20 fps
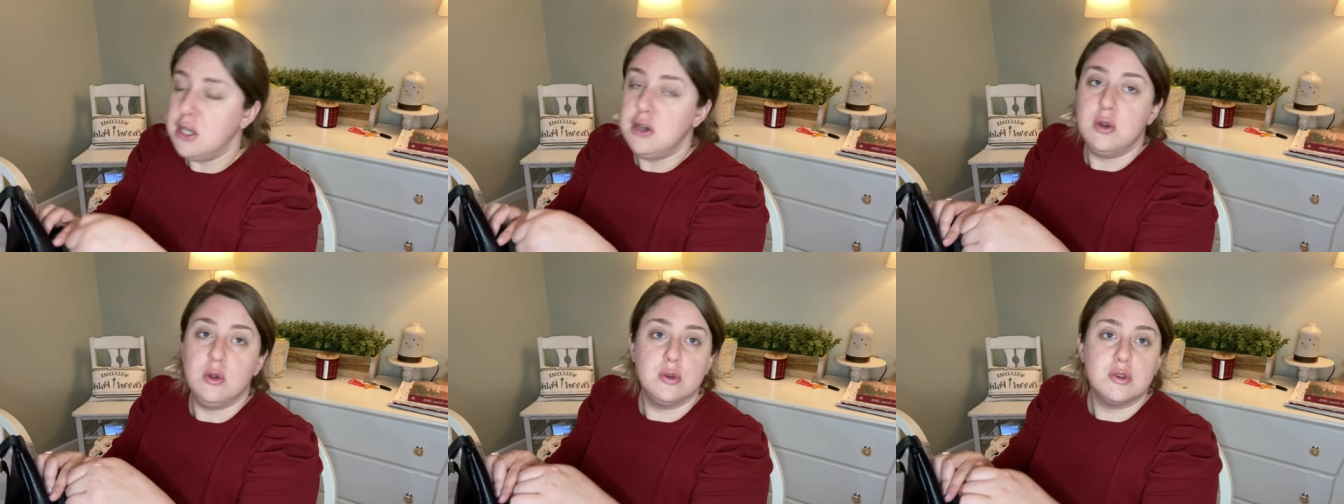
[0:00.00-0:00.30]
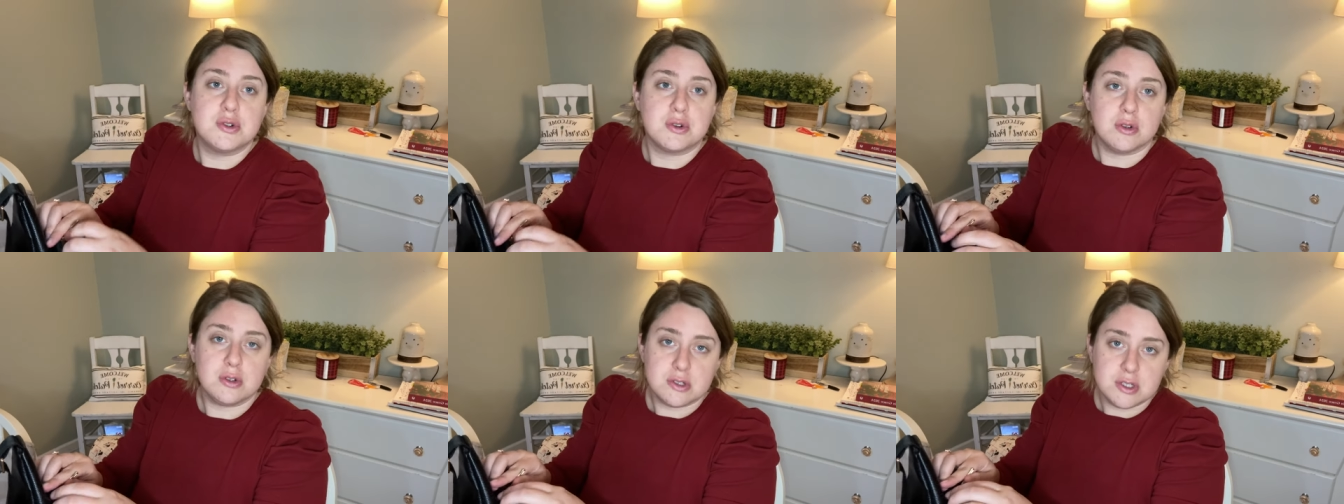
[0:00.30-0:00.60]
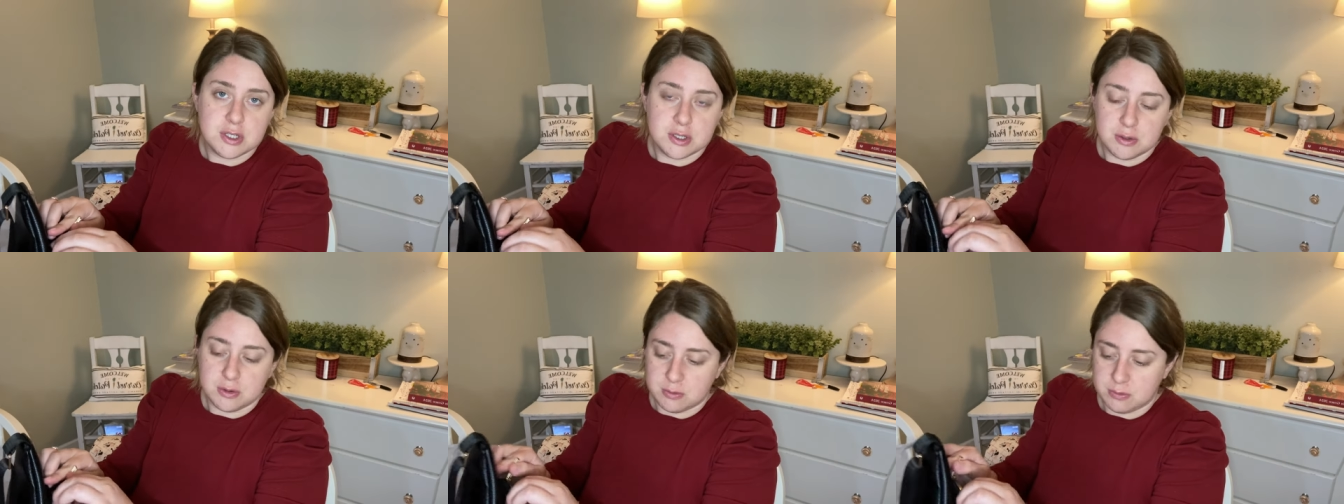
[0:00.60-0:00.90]
neutral
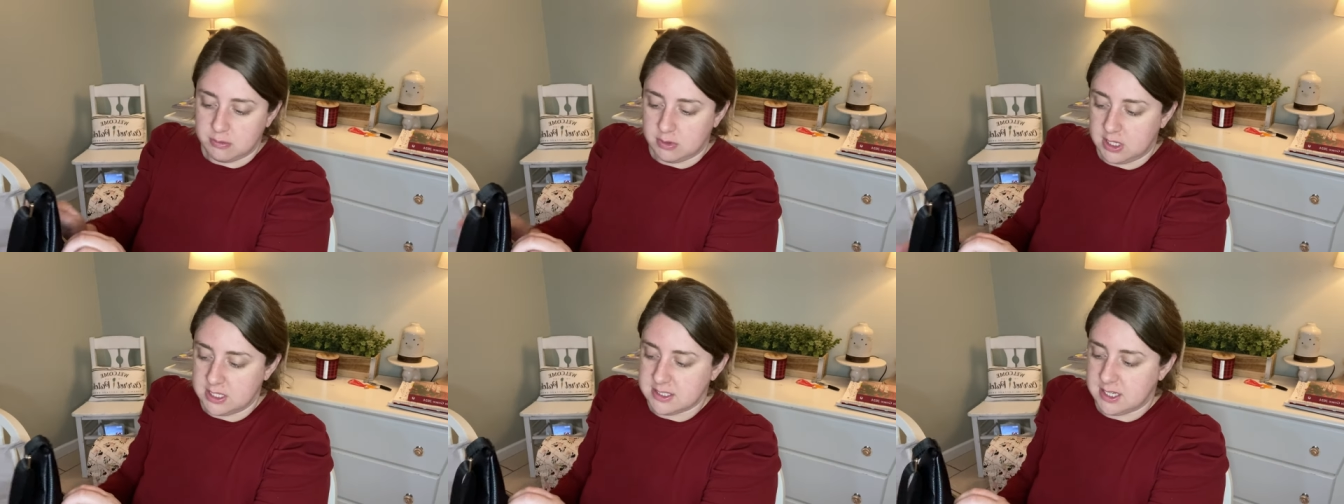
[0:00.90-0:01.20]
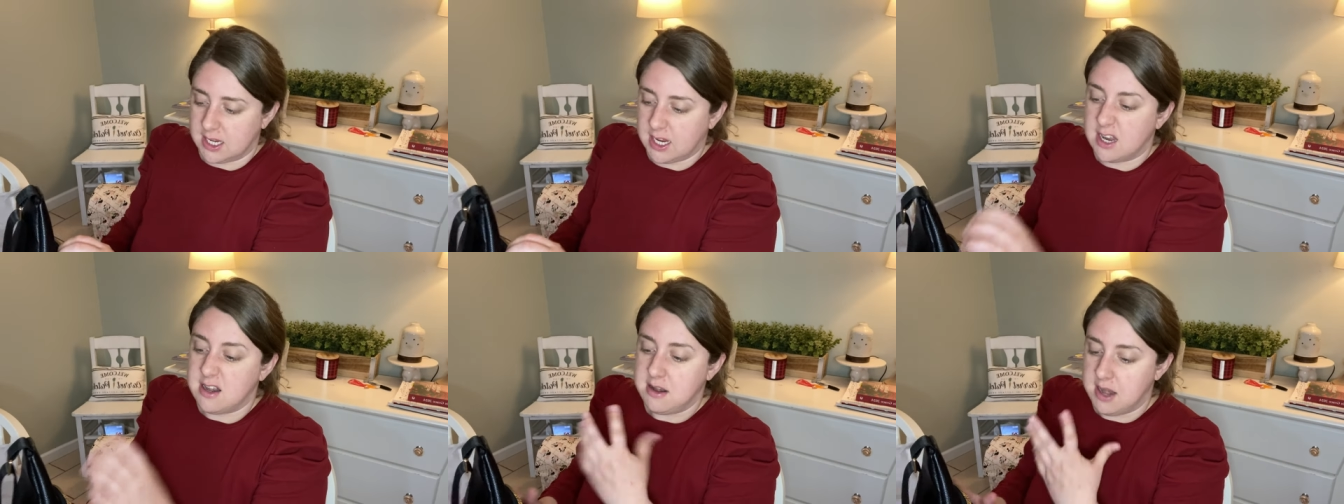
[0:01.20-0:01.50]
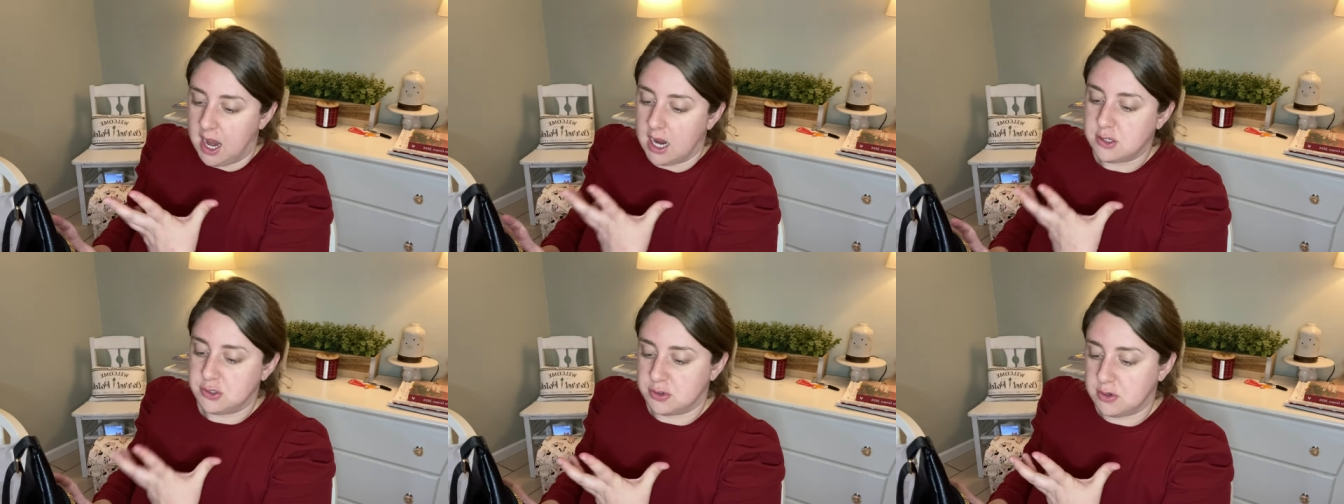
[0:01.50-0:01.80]
too. It's like a
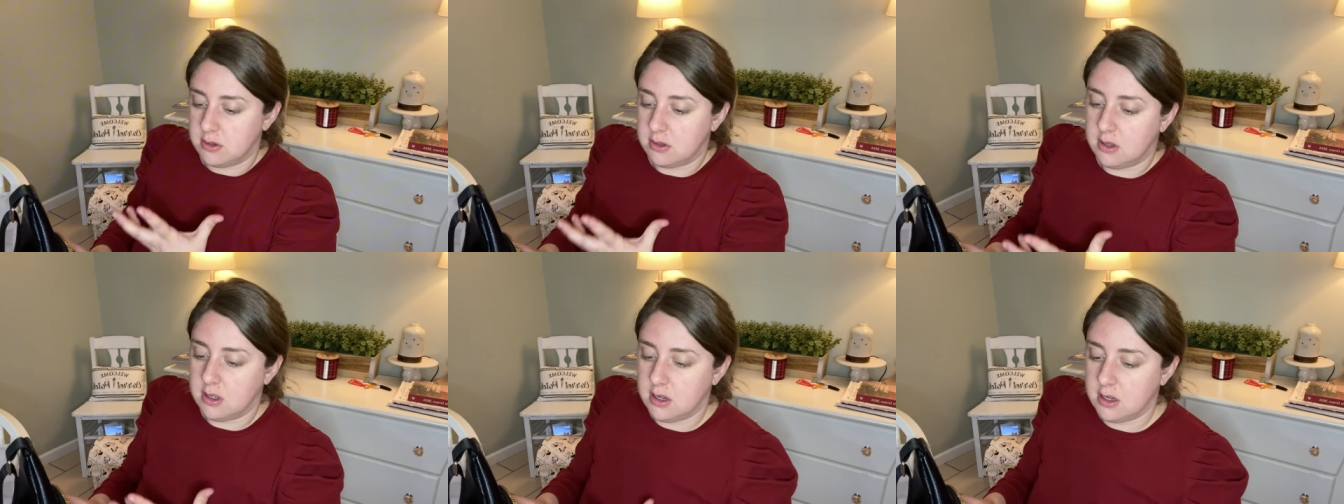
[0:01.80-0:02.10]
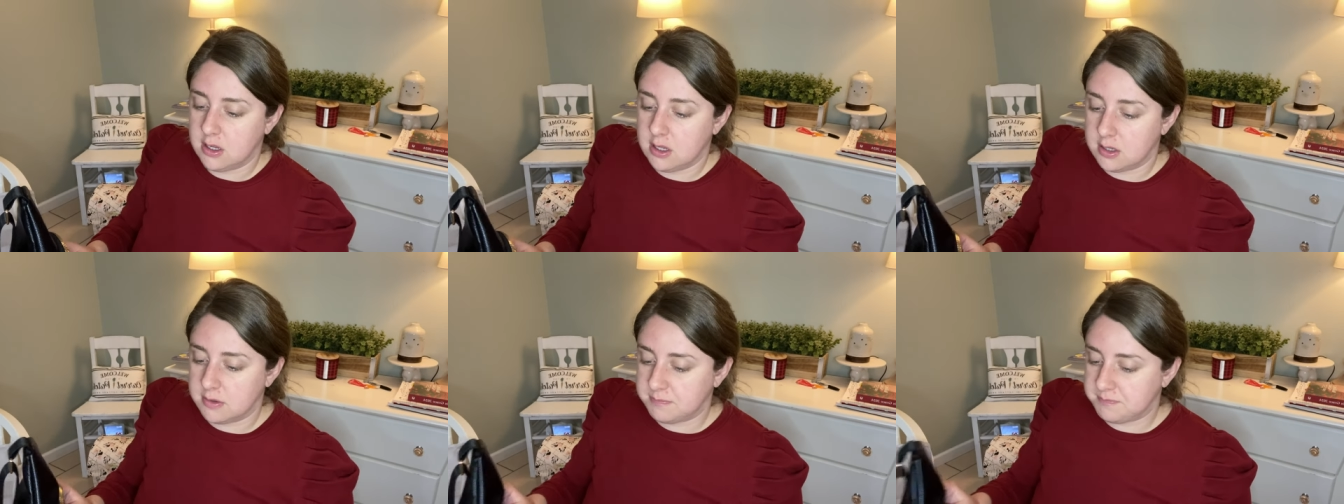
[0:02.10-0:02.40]
natural look.